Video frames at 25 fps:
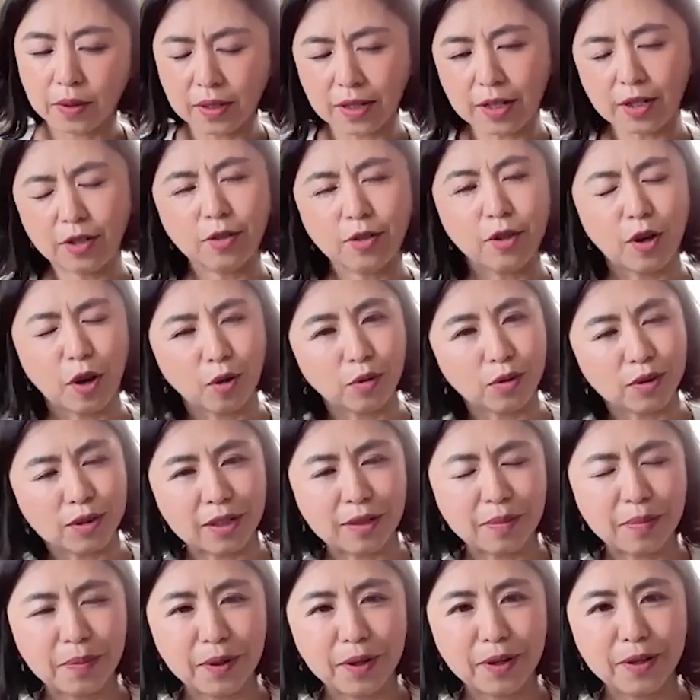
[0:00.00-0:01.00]
need to go
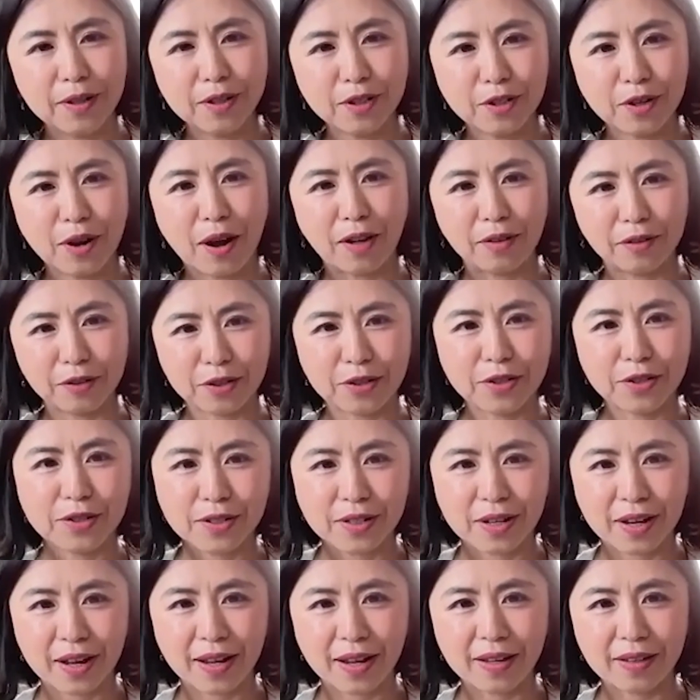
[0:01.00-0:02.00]
deeper to
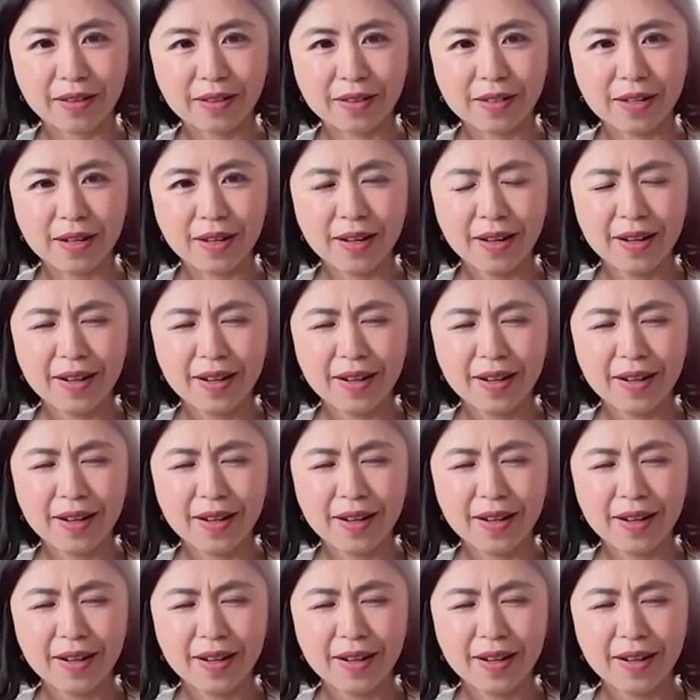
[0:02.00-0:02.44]
understand